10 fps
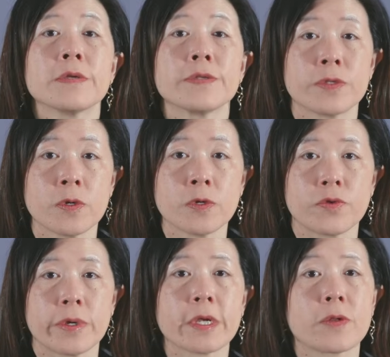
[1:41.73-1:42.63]

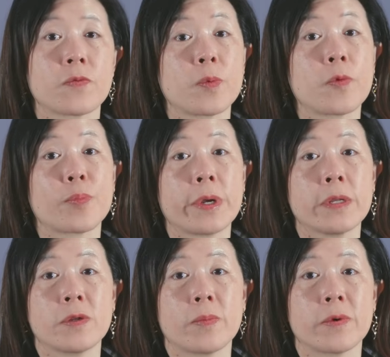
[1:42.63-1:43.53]
Surgery can remove
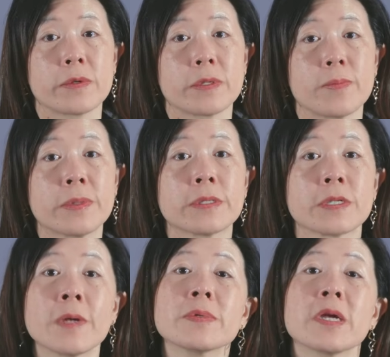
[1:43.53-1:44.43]
brain tumors, but
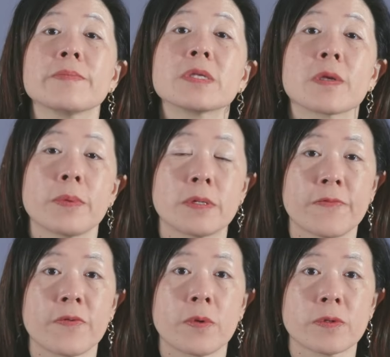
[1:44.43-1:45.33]
sometimes it can be
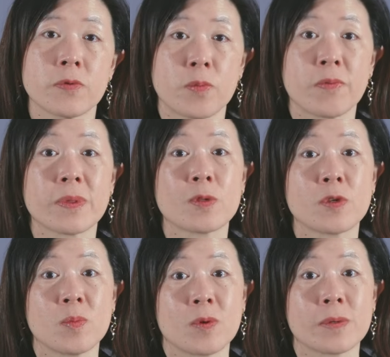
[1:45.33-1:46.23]
difficult to remove the
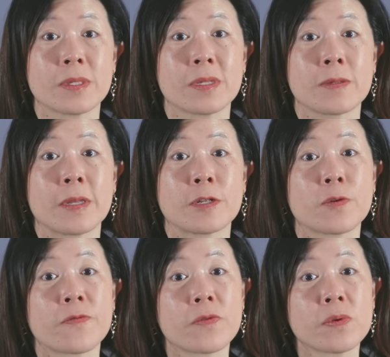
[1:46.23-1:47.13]
tumors that
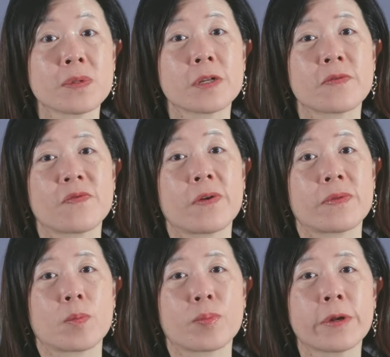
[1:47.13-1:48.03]
diffusely involve
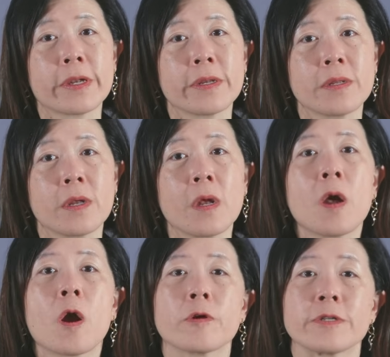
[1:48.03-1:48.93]
the brain,
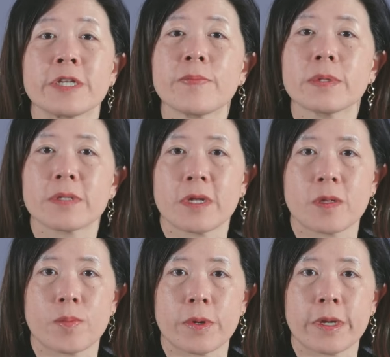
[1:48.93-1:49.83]
are deep inside
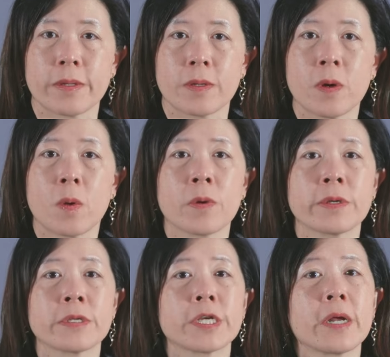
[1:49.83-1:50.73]
the brain, or
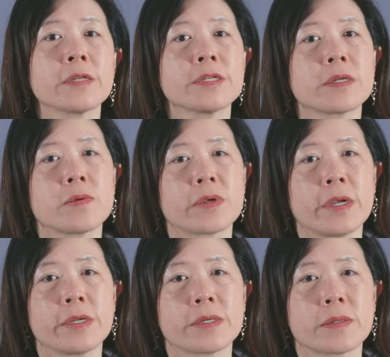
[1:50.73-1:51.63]
in challenging
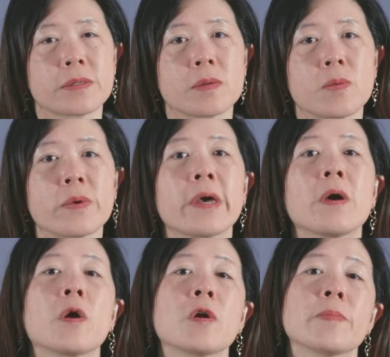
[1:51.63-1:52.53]
locations
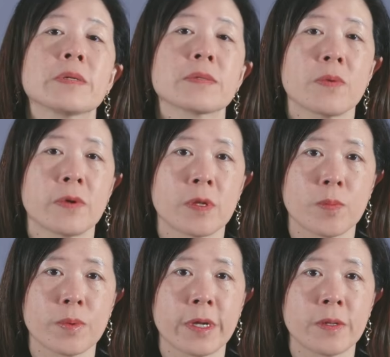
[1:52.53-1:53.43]
without harming surrounding
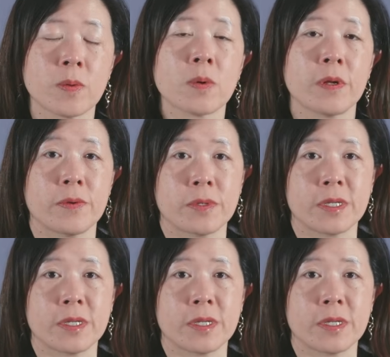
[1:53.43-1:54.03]
brain or other